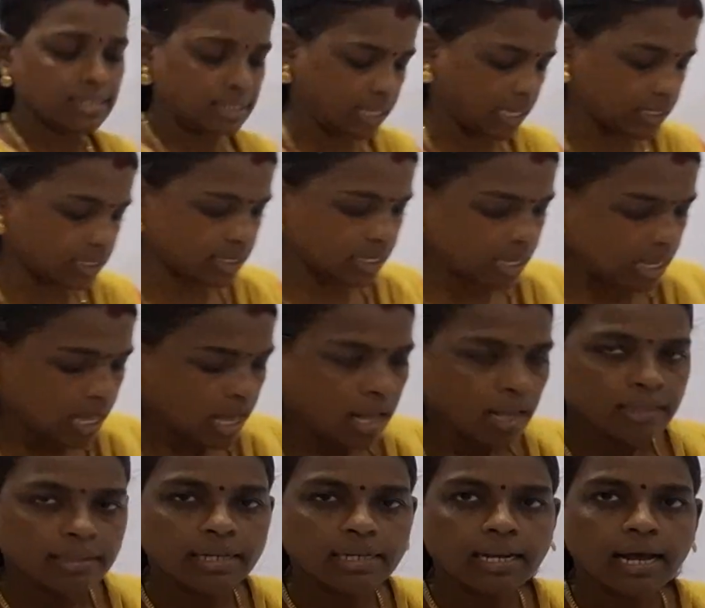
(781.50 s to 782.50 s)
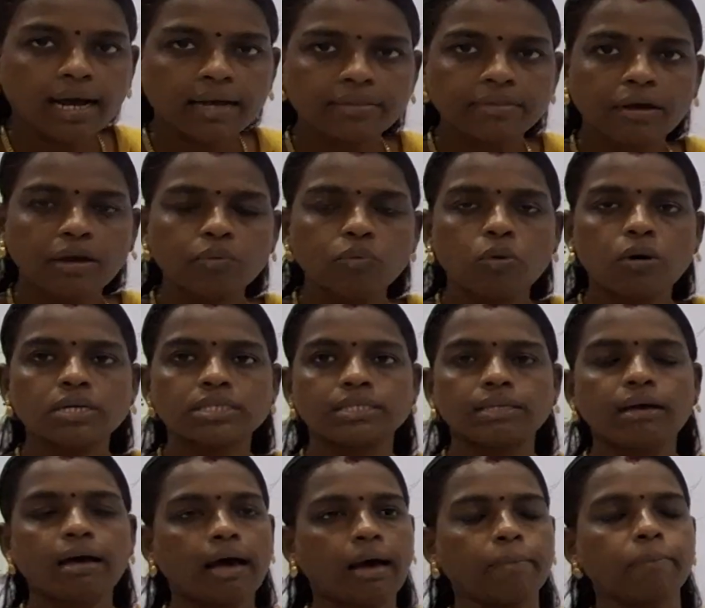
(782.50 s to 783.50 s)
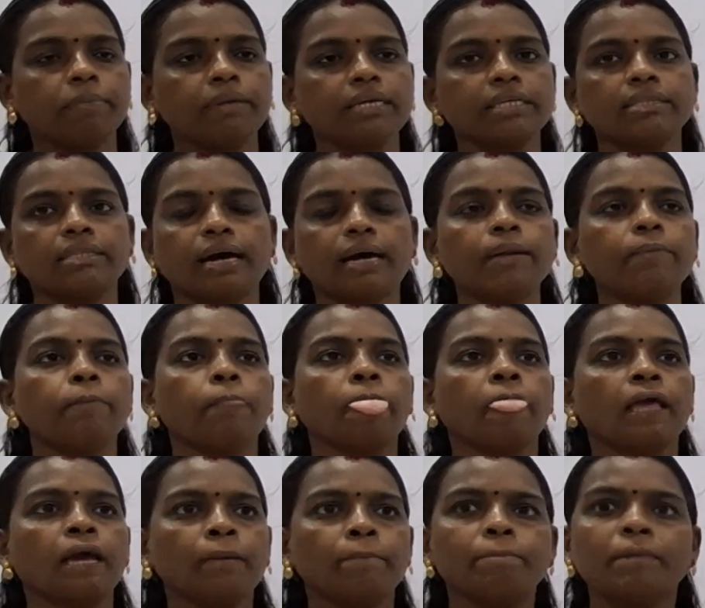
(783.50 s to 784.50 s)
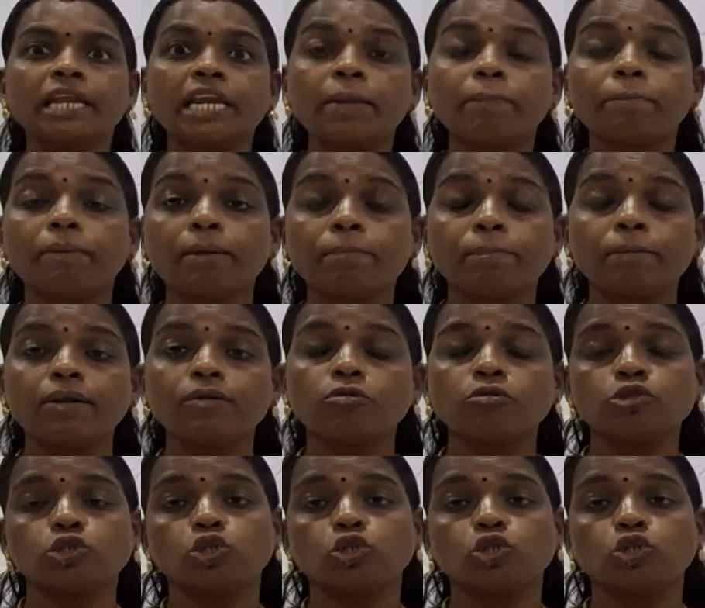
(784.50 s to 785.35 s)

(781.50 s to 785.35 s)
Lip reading: 6. The Hardal was happening that many people who